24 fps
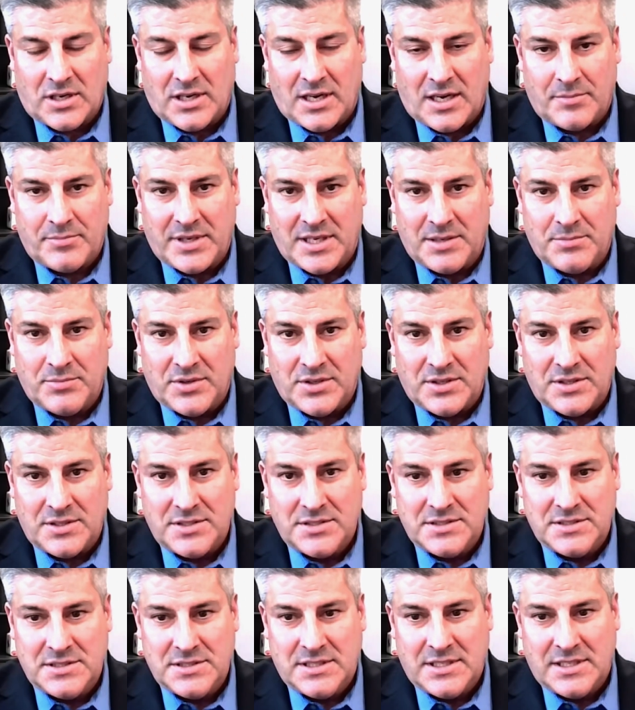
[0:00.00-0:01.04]
comp people,
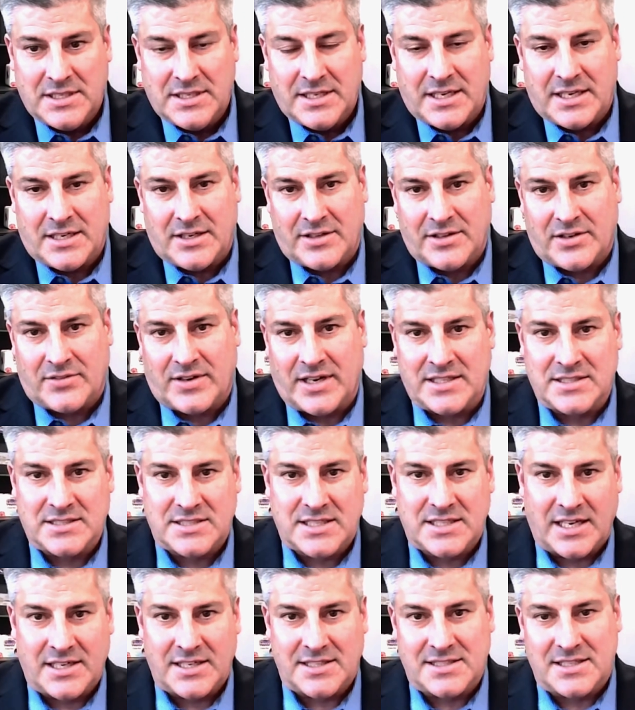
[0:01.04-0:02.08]
and on the right
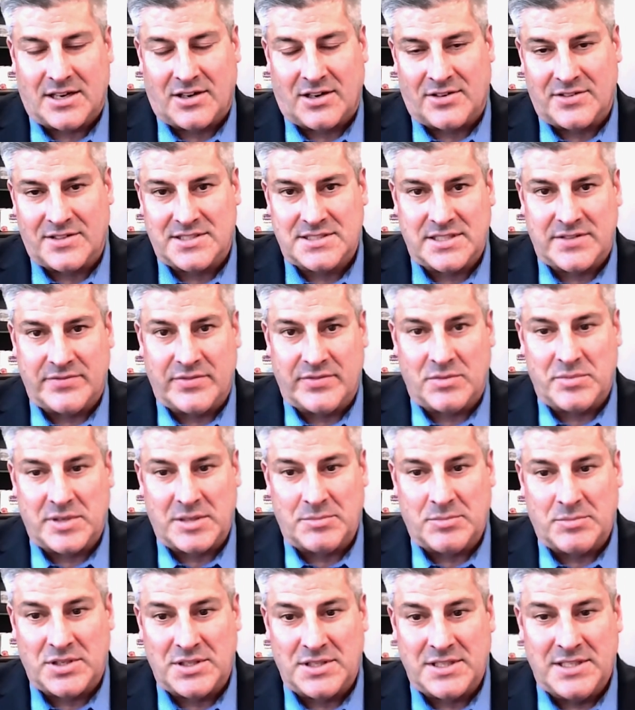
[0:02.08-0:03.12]
side are the civil
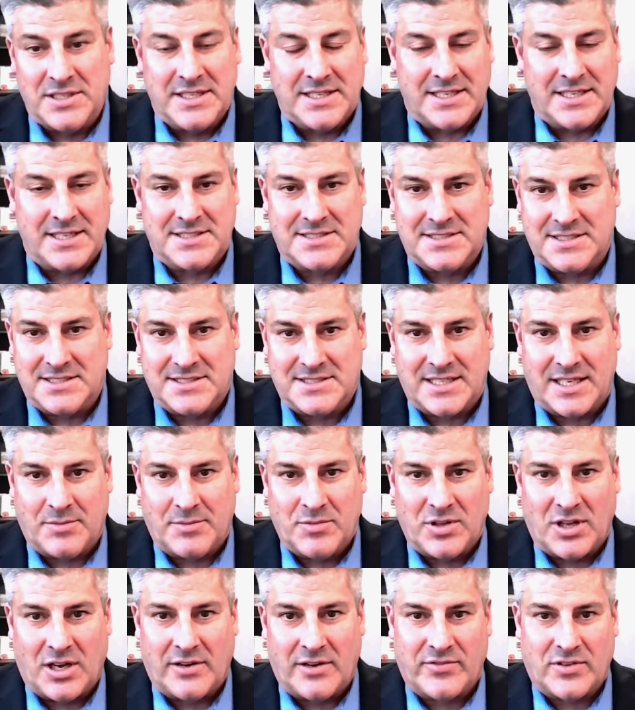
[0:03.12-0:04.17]
people. It's the same
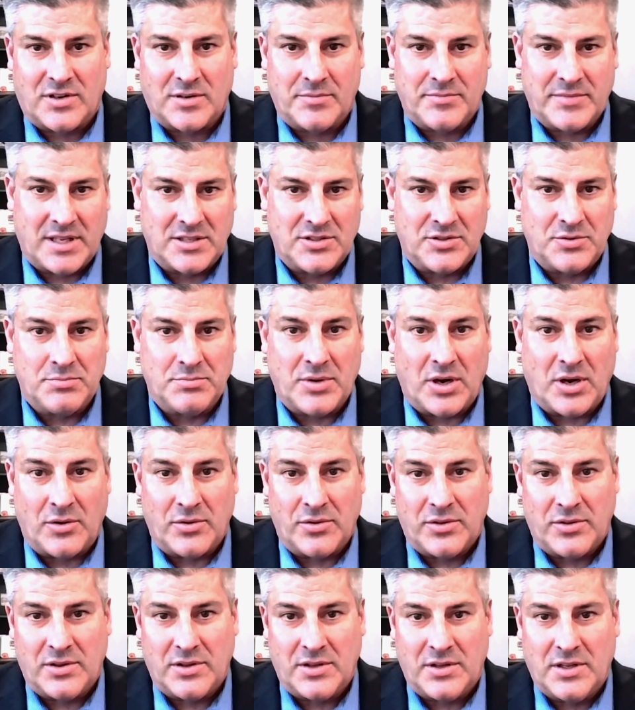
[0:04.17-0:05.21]
law firm, they do both.
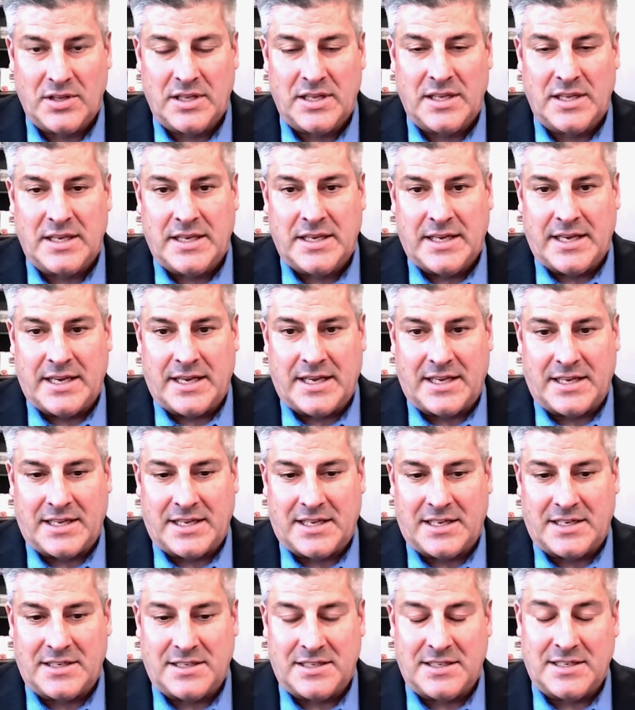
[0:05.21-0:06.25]

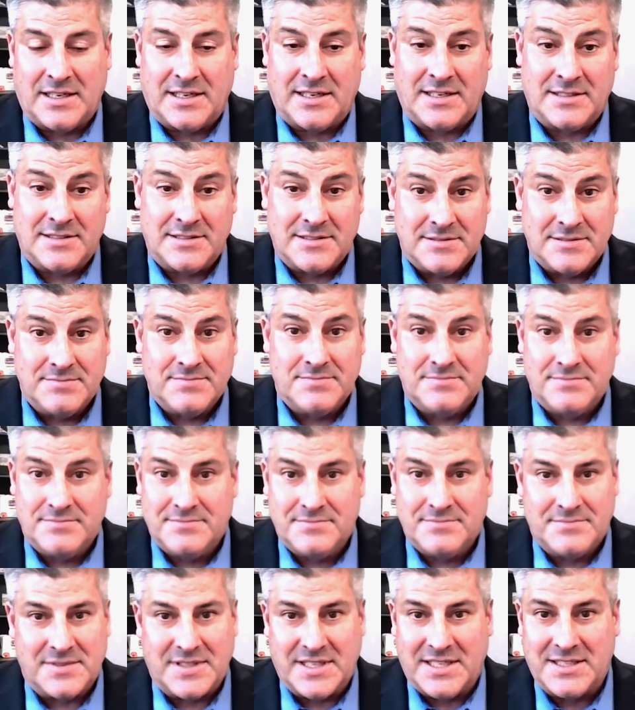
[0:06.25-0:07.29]
And
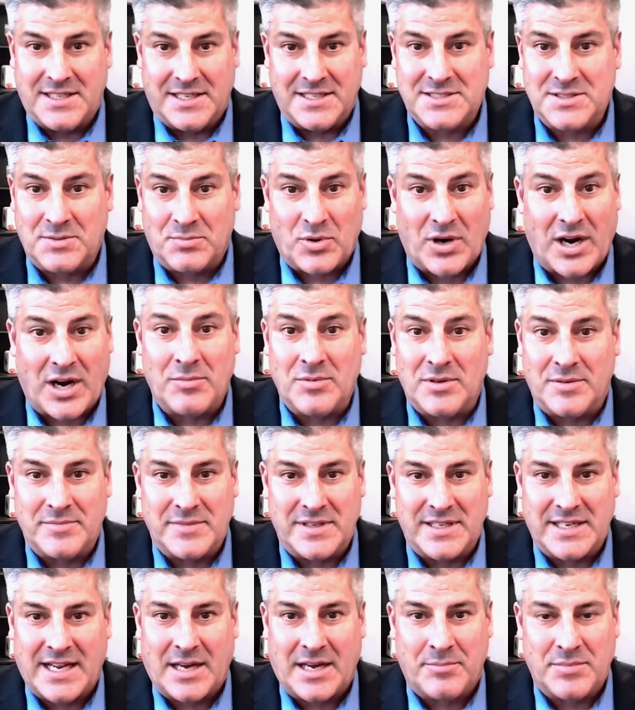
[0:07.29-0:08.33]
it's a problem.
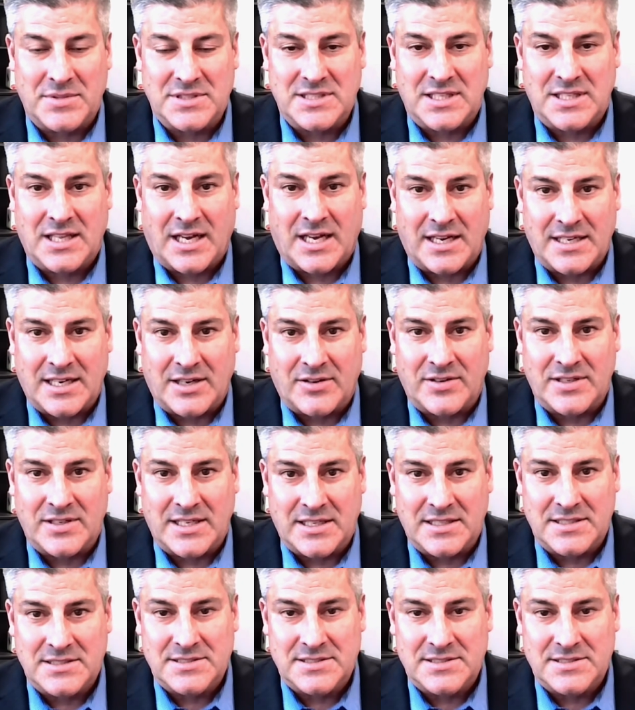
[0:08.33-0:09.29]
It happens a lot nowadays.